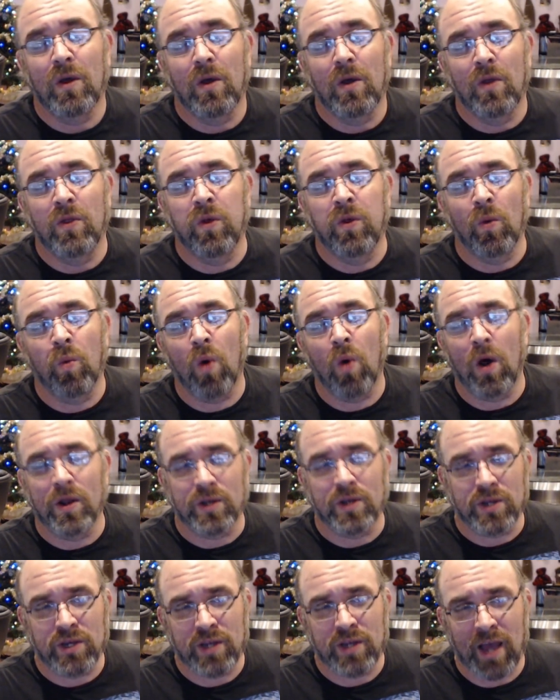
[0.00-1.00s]

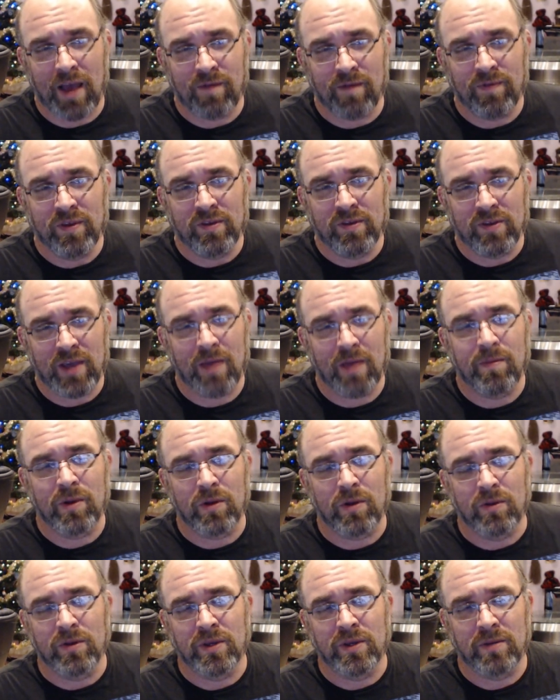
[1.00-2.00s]
want to have these
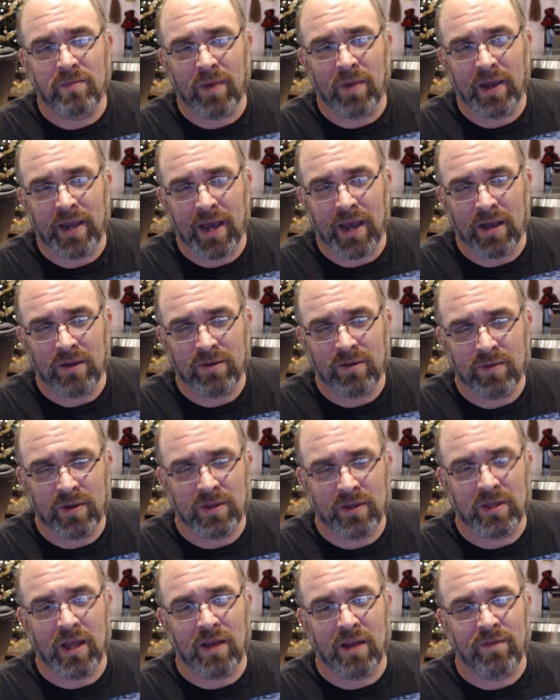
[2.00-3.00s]
chemicals in my house,
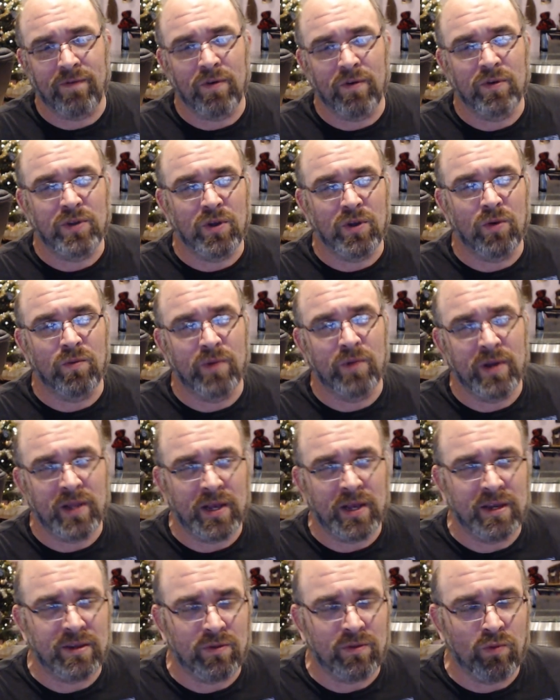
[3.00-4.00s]
because a lot of folks don't
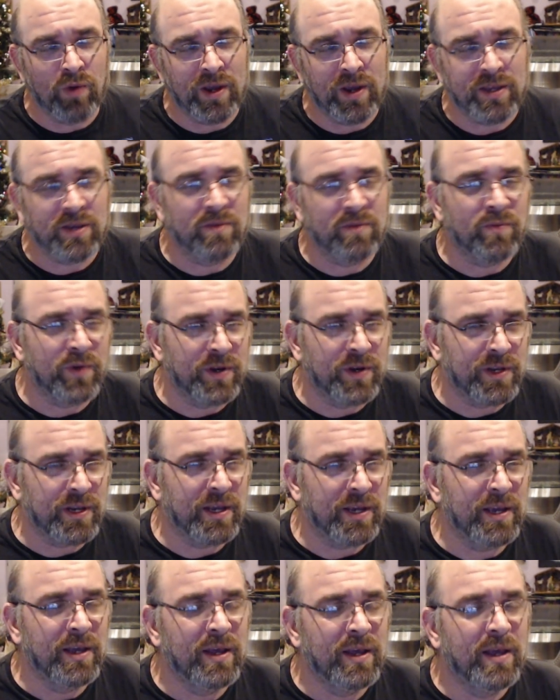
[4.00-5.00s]
realize resin
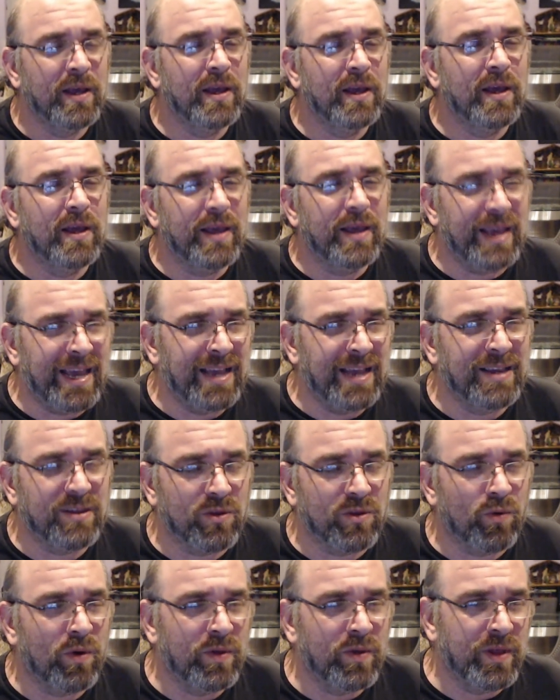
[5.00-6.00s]
printing is
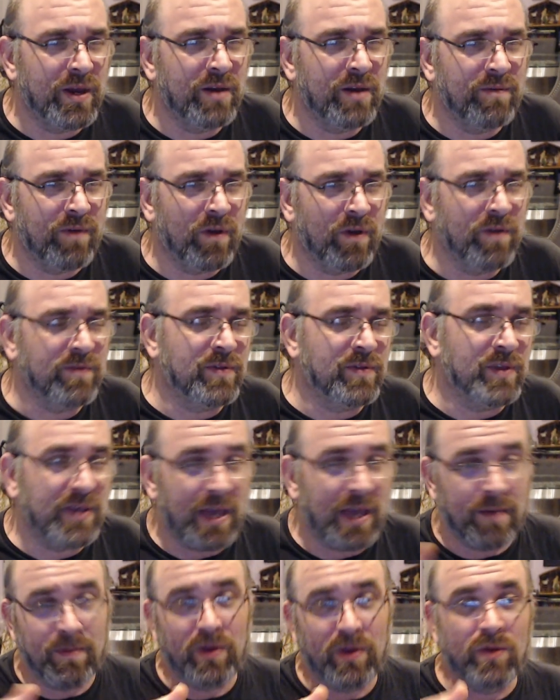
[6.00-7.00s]
the one that involves the
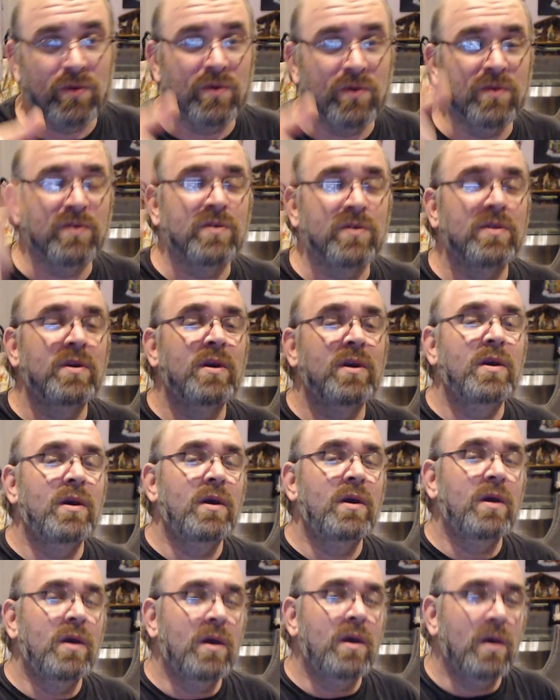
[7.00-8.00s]
chemicals,
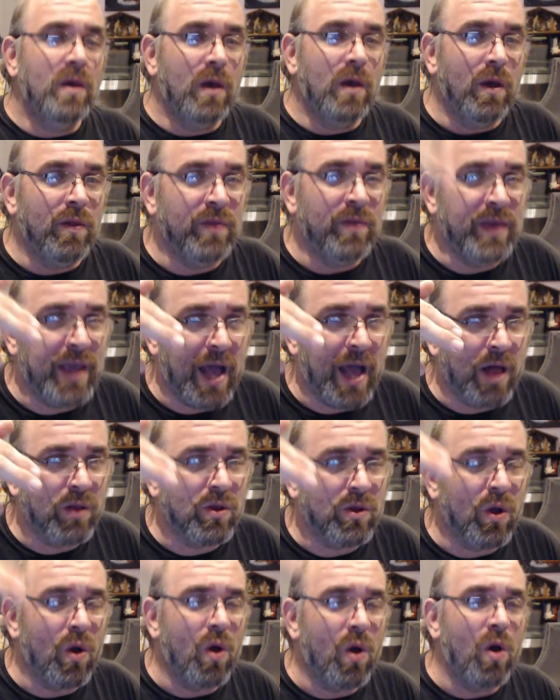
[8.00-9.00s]
the
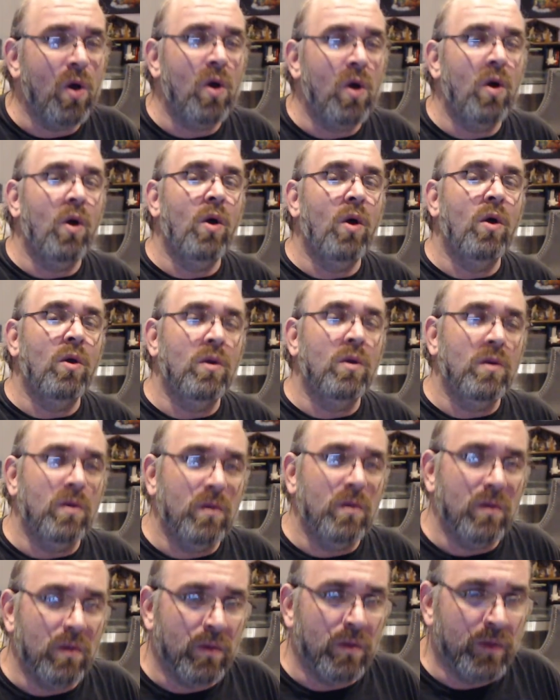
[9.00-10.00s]
alcohol,
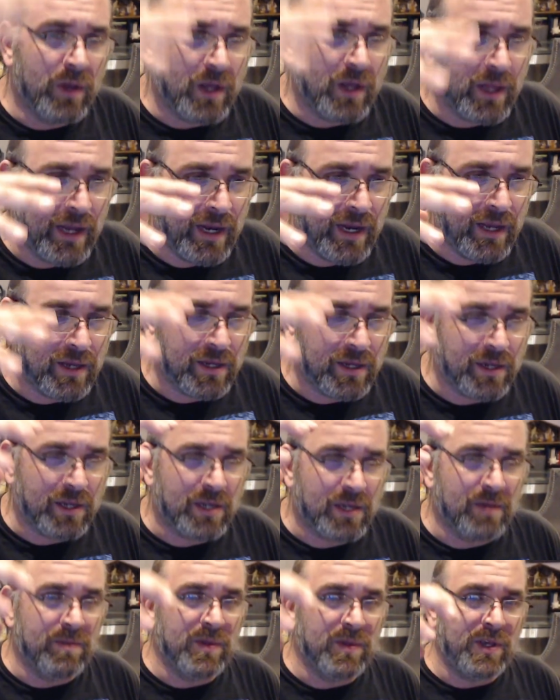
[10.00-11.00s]
the cleaning
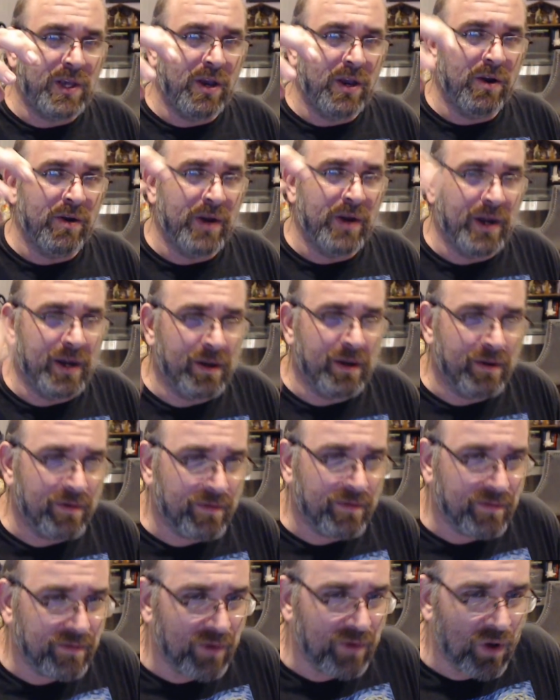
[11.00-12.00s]
system, the curing,
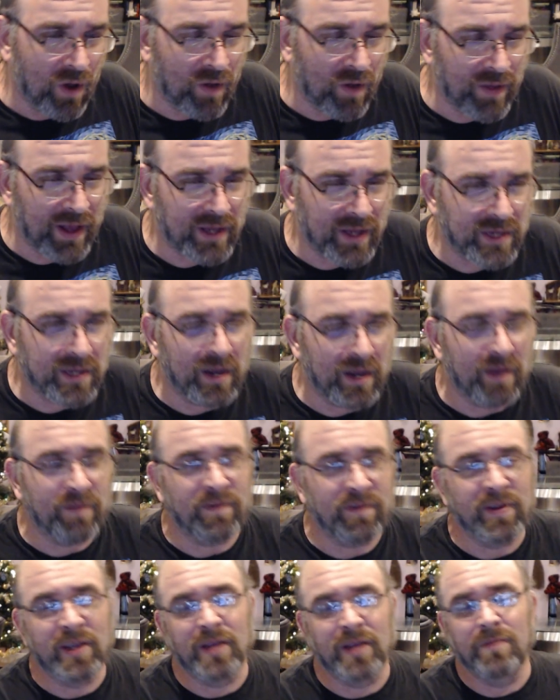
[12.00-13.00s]
all that
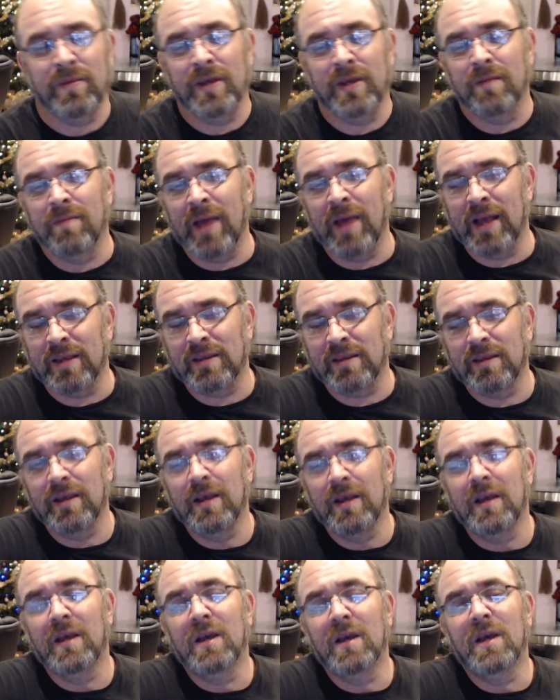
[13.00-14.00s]
stuff. It can be a mess.
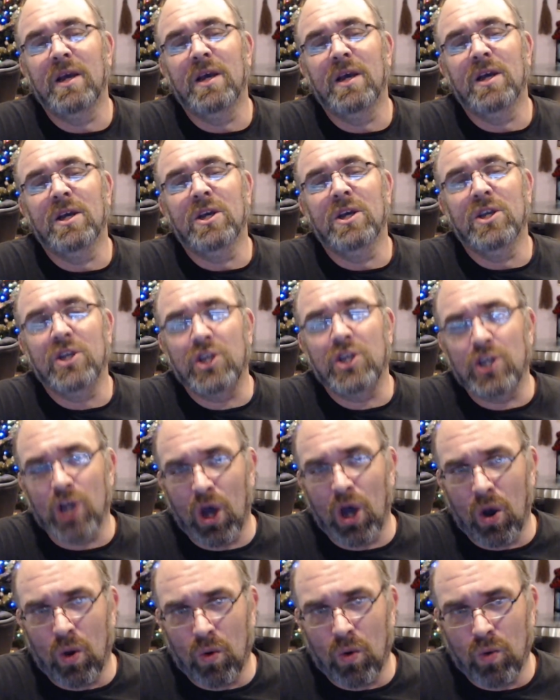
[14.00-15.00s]

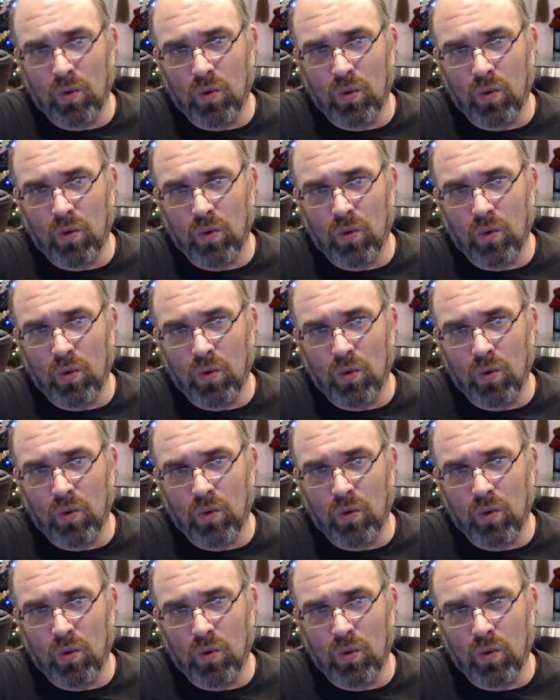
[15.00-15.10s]
So,